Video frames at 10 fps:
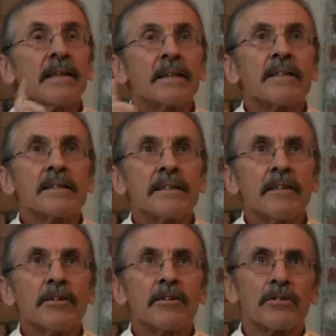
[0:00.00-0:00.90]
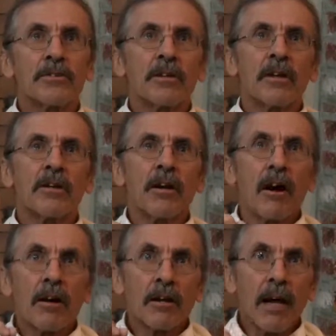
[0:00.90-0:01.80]
and the seers
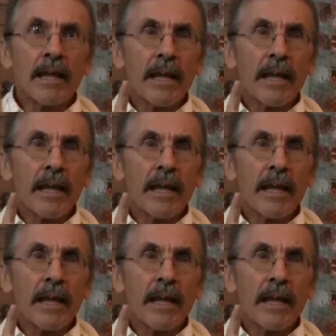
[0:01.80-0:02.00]
are not